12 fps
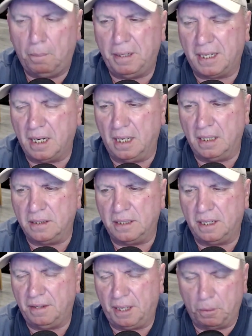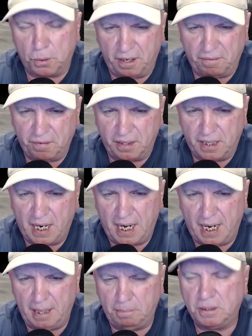because they were different
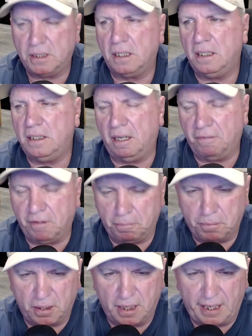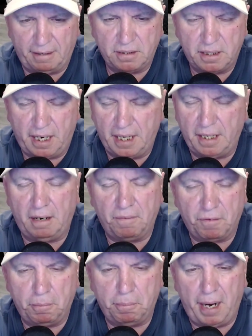times, different beliefs, and
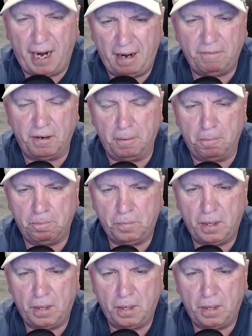different behavior.